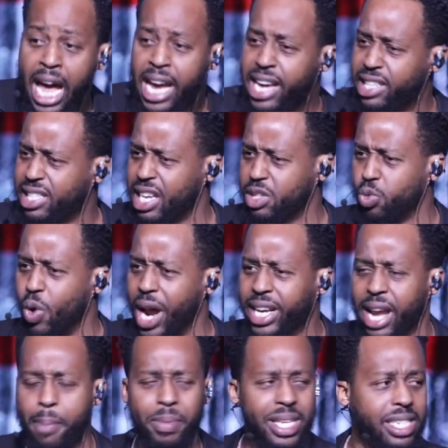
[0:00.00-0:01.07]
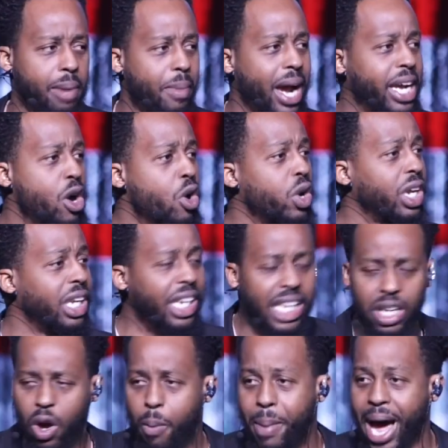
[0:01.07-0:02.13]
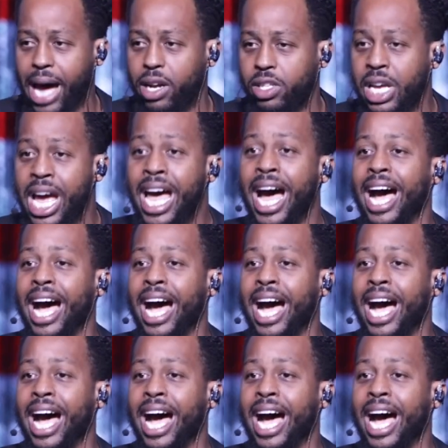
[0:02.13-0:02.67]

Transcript: He says, What? That means I might go to legal battles.